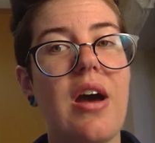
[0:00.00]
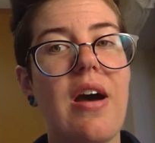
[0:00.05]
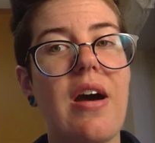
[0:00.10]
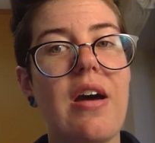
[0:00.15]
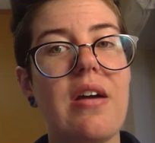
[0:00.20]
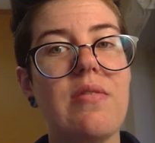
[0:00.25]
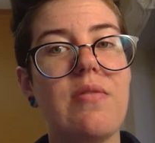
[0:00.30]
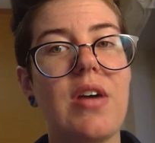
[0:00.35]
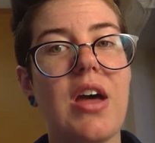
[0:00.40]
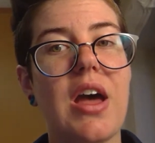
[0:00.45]

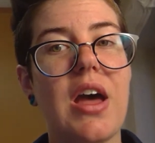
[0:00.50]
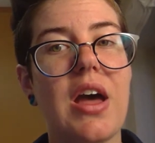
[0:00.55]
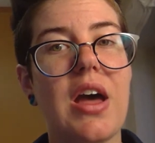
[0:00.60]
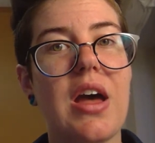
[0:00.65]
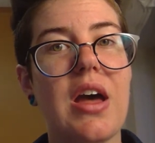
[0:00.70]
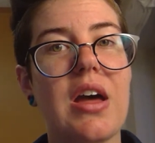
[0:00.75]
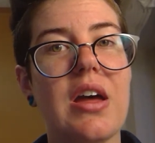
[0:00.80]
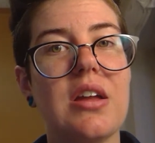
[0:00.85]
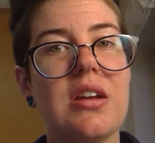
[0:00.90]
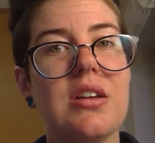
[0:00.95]
I've
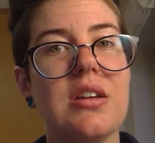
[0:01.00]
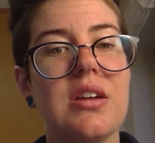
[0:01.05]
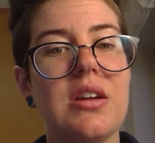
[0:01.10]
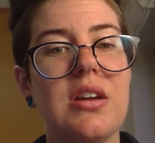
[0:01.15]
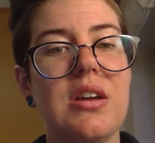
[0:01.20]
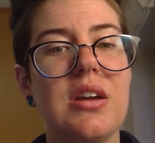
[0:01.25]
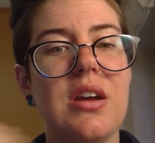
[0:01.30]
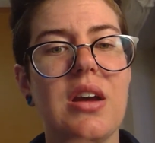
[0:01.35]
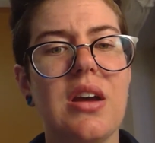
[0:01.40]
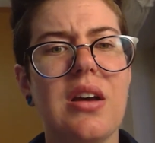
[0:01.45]
had
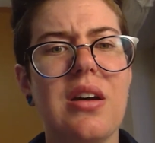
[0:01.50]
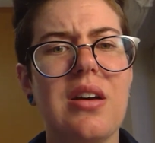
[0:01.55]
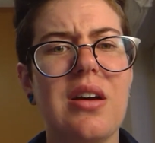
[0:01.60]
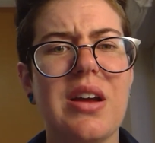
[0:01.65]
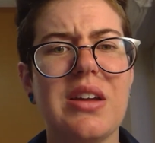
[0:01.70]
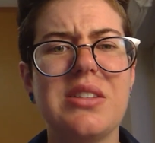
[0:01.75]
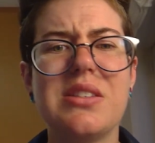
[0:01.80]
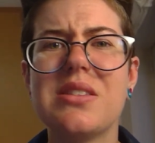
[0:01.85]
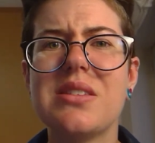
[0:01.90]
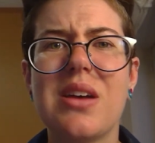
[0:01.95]
oh,
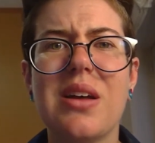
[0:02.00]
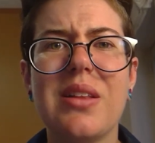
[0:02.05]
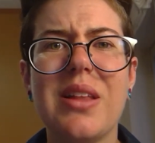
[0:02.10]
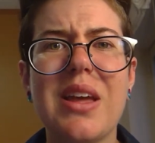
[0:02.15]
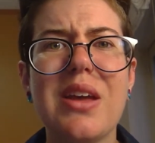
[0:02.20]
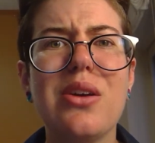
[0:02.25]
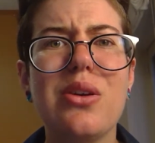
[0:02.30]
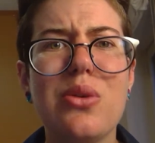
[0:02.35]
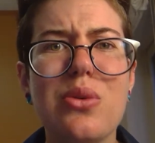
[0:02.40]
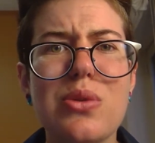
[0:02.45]
I just got
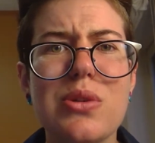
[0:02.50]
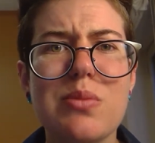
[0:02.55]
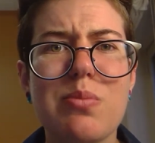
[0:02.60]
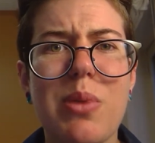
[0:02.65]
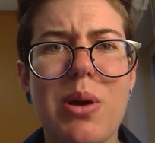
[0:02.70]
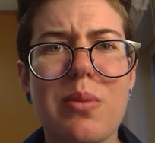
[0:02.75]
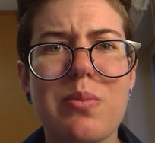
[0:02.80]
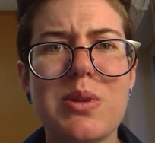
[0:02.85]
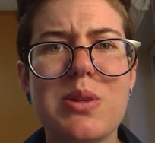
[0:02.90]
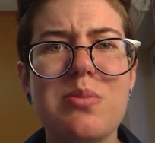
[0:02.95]
like
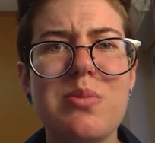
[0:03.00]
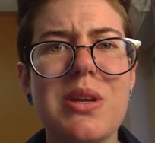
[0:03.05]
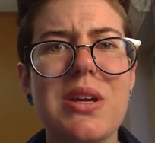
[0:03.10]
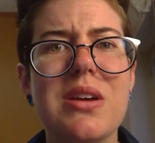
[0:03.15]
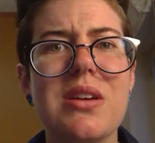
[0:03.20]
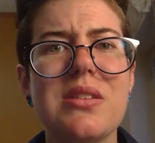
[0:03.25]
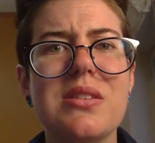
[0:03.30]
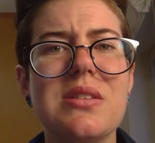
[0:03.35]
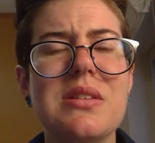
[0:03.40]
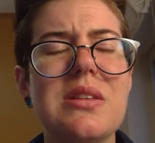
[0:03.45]
goosebumps
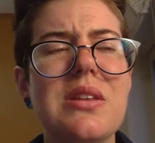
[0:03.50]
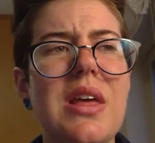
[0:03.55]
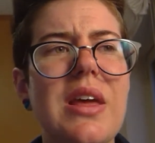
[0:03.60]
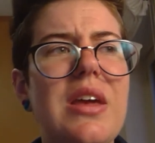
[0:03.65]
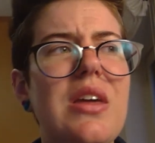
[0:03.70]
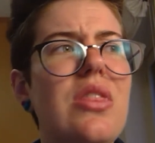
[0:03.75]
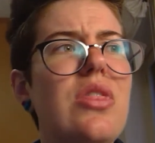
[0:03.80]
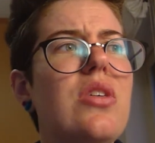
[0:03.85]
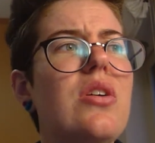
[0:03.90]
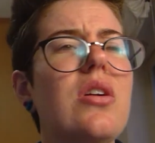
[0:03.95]
because
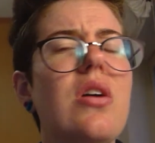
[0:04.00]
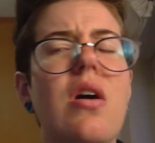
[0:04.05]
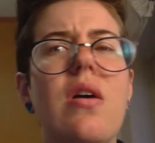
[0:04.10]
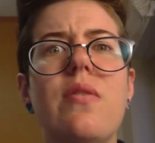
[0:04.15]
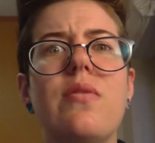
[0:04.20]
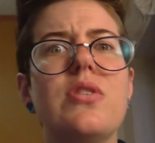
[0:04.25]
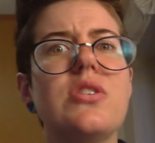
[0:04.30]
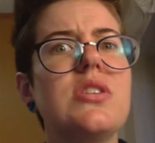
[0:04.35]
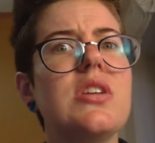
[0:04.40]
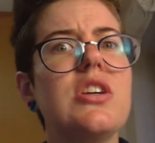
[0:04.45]
like the
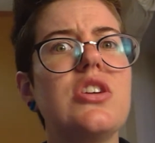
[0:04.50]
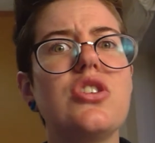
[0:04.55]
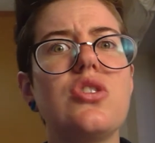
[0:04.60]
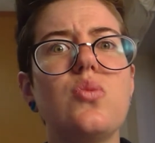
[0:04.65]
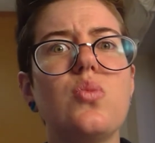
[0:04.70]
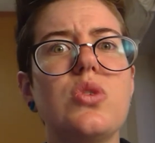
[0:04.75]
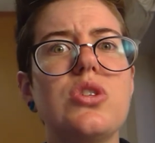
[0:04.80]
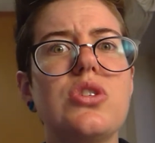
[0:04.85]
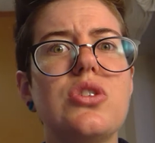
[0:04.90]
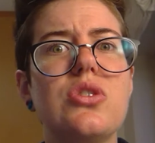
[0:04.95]

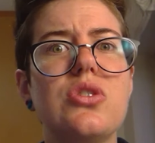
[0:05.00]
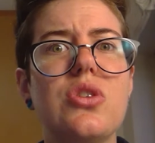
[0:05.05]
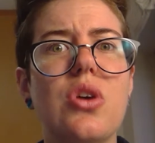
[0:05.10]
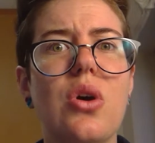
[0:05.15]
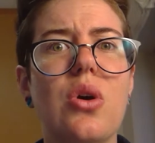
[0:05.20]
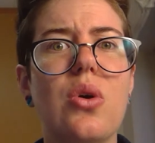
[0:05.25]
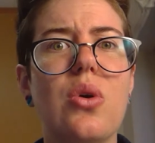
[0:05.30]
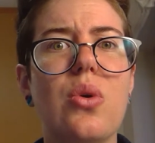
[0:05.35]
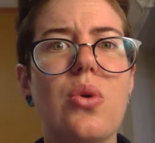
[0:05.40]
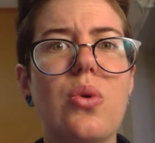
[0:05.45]
conversation was
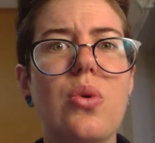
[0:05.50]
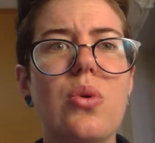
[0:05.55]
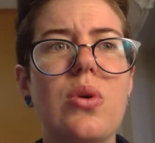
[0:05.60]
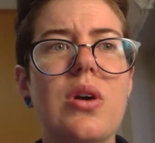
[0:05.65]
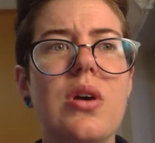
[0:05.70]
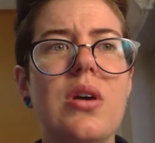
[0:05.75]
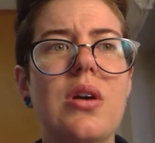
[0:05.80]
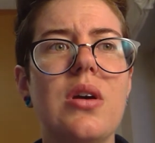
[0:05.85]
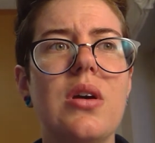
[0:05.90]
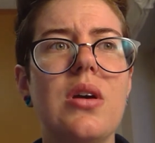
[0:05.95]
so
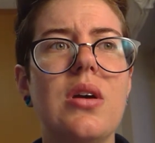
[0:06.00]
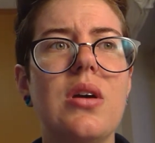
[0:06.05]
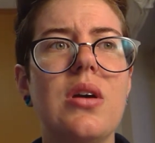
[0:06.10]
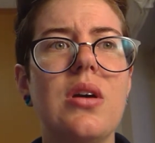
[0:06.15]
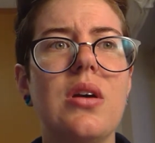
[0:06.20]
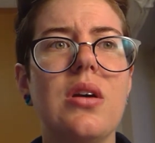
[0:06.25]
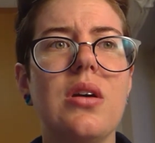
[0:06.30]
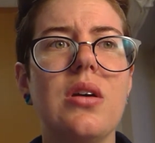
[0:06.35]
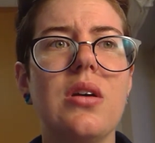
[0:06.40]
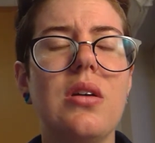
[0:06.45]

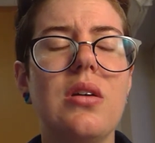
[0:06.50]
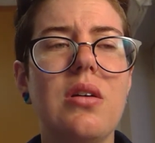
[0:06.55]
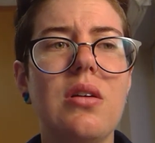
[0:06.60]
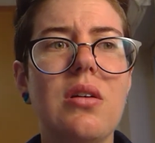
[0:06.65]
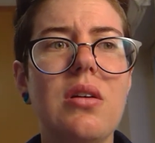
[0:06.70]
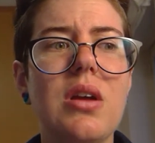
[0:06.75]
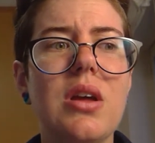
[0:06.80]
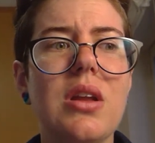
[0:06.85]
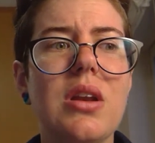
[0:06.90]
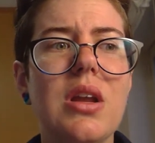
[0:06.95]

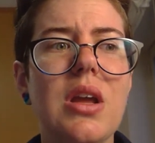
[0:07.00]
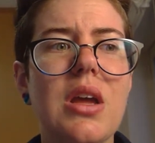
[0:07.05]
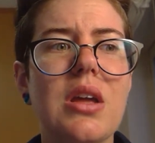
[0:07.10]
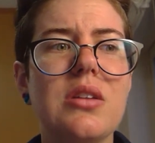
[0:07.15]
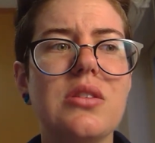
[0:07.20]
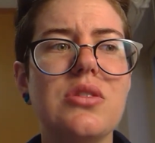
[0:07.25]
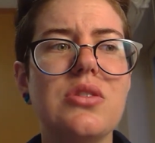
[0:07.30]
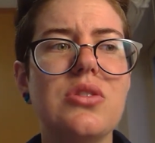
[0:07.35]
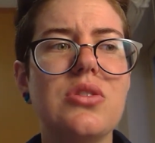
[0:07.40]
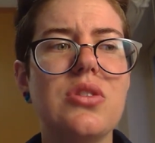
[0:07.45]
good
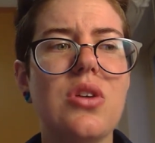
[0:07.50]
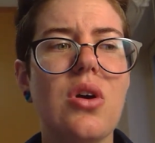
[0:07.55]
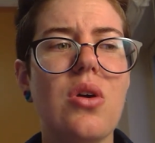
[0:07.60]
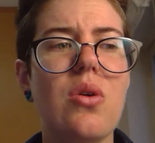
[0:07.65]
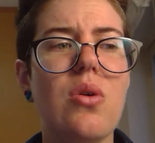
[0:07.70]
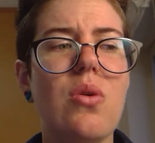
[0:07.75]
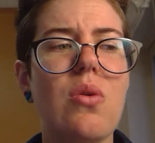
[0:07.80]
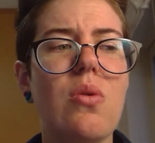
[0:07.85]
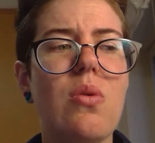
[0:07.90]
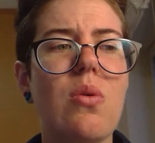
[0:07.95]
and
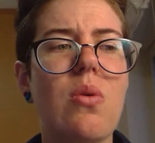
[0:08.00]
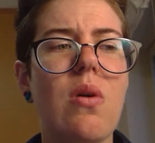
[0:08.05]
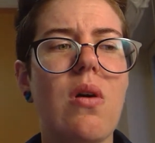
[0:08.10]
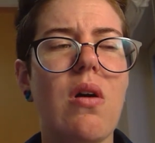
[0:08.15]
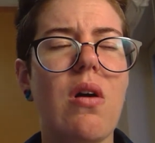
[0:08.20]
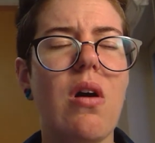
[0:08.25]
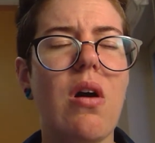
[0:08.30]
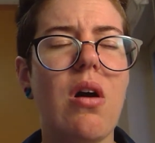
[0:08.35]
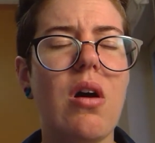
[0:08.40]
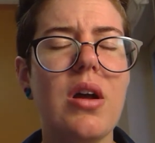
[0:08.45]
so
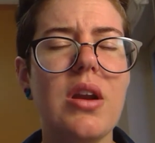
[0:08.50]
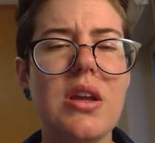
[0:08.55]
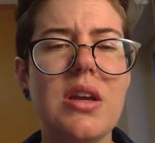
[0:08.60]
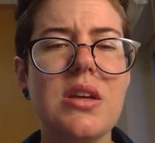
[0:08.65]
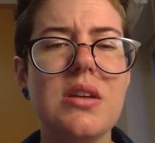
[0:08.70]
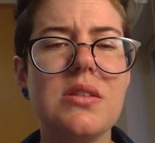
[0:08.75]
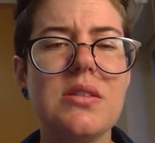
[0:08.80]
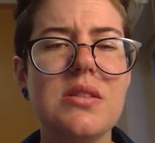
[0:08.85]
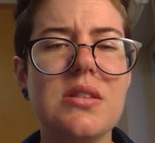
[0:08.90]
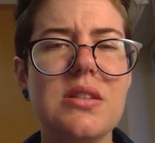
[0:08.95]

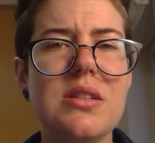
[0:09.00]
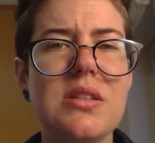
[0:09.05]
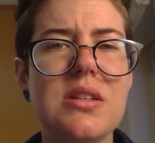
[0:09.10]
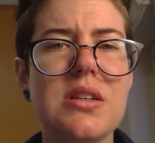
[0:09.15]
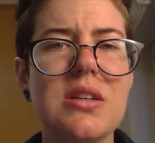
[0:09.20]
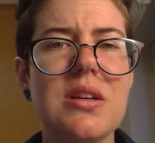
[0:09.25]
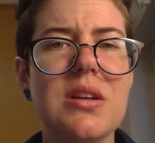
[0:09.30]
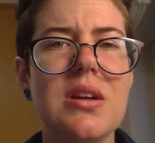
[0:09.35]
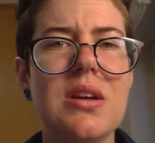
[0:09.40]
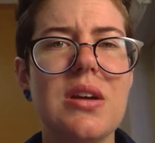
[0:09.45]
honest.